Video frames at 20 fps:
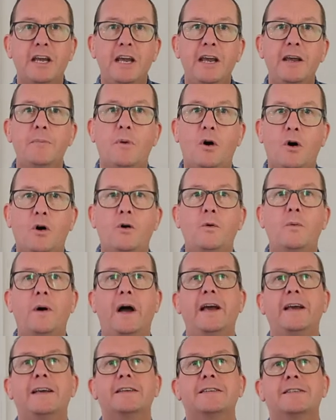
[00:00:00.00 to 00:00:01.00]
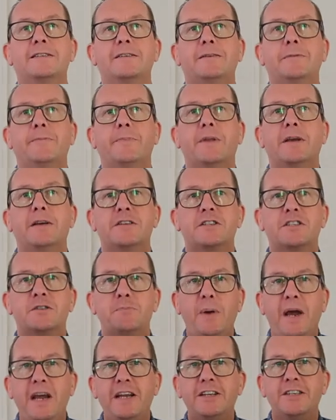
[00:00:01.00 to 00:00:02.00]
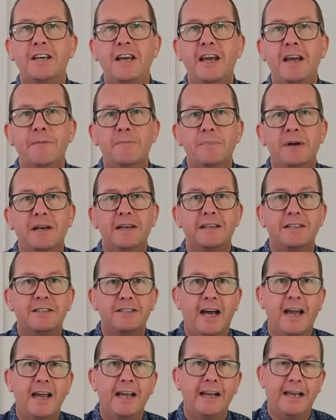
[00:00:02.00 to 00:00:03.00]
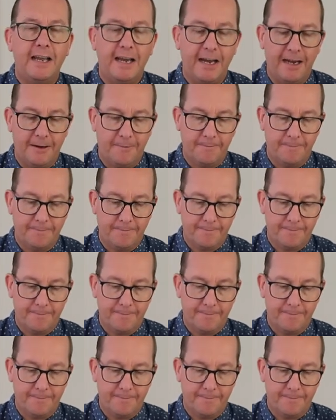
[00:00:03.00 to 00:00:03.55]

to Him always. Speak to Him daily.